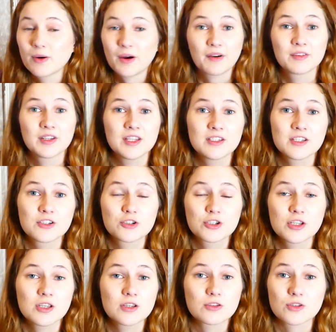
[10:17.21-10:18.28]
having
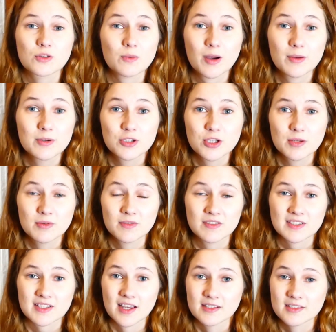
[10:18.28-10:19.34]
ADHD, so why be ashamed of
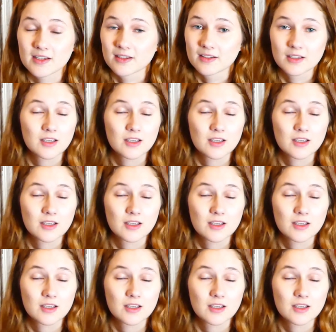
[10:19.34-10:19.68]
dyslexia?